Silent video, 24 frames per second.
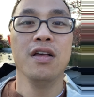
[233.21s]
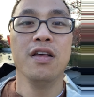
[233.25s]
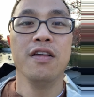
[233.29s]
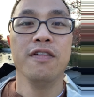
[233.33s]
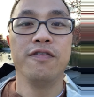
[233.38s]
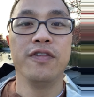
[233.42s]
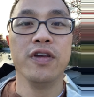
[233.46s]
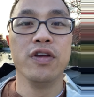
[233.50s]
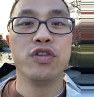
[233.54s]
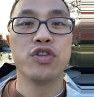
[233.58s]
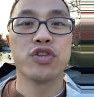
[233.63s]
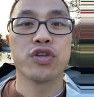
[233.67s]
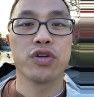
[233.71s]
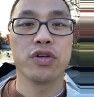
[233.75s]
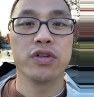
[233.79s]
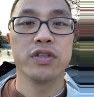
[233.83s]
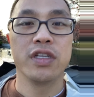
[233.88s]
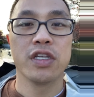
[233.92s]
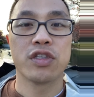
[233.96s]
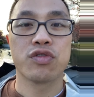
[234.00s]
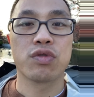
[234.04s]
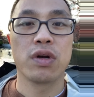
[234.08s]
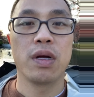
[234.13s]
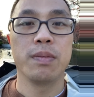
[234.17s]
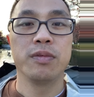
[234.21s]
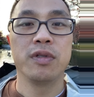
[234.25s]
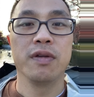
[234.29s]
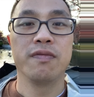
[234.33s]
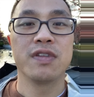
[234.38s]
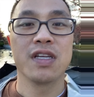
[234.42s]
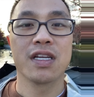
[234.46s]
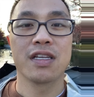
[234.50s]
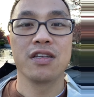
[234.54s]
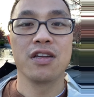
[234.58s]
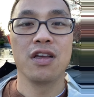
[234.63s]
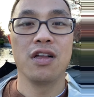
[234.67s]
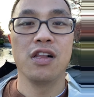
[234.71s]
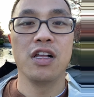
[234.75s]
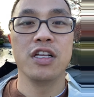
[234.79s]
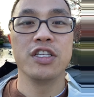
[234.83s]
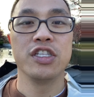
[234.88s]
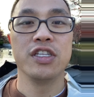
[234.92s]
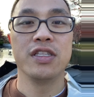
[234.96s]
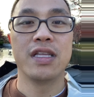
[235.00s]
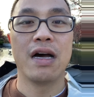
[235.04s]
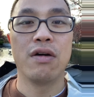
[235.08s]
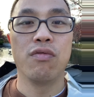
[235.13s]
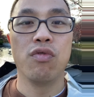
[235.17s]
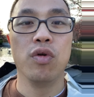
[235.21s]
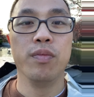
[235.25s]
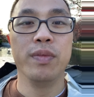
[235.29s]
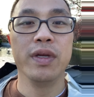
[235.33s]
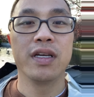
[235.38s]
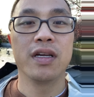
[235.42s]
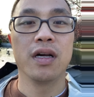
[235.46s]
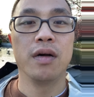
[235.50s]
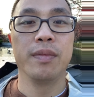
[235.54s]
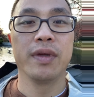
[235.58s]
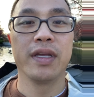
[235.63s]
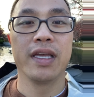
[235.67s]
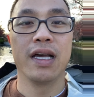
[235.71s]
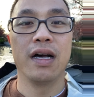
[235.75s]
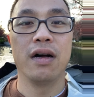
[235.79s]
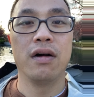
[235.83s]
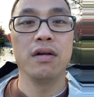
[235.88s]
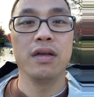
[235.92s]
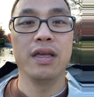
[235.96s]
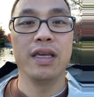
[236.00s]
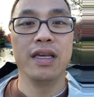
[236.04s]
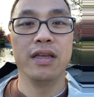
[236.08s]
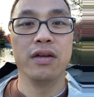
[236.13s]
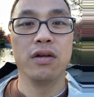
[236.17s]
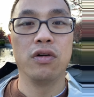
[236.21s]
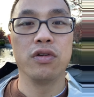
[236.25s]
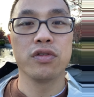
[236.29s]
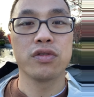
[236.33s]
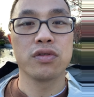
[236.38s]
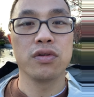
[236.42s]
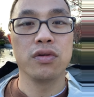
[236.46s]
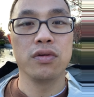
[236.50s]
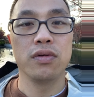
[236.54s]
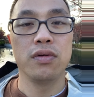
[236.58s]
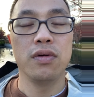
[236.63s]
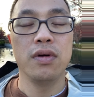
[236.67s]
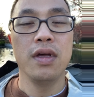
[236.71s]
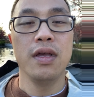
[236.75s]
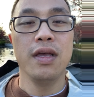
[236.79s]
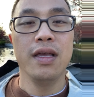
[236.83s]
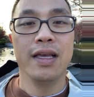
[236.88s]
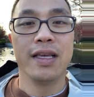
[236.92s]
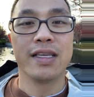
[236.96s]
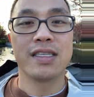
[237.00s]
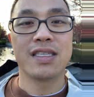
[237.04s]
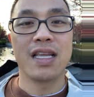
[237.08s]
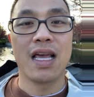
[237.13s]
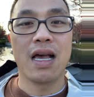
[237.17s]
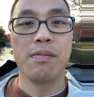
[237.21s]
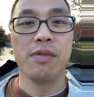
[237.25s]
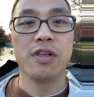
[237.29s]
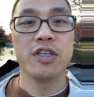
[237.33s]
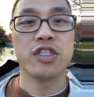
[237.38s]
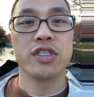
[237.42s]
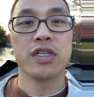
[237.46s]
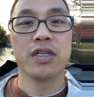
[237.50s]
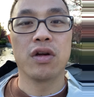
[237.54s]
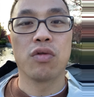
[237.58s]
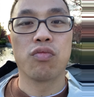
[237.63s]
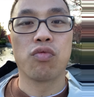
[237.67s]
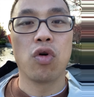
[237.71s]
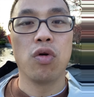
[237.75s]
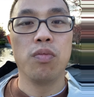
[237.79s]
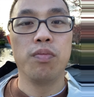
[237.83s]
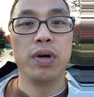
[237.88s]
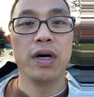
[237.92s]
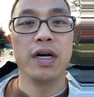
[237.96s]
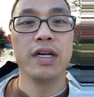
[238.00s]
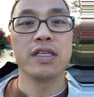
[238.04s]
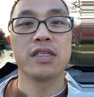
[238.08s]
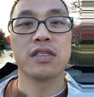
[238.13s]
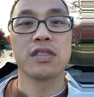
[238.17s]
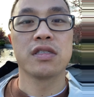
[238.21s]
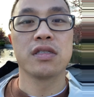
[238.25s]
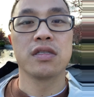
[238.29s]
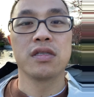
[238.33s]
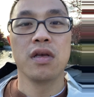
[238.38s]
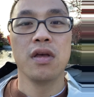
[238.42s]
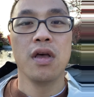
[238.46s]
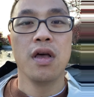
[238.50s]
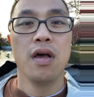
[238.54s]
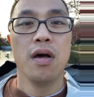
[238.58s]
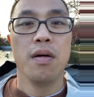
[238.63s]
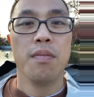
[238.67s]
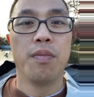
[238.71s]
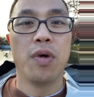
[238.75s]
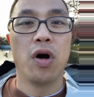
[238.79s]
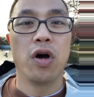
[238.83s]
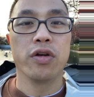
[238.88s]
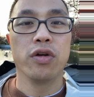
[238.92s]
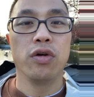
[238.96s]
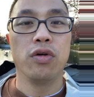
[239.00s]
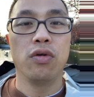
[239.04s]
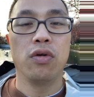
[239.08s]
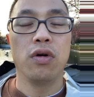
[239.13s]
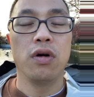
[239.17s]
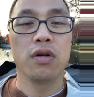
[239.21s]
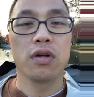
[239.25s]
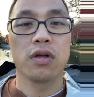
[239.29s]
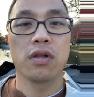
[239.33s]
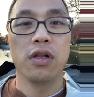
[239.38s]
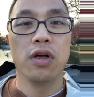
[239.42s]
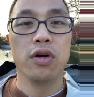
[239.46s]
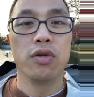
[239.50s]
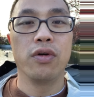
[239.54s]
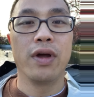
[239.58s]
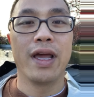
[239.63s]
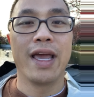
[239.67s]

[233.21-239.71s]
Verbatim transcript: future disruptive technology that will be coming out and also establishing a robust monoclonal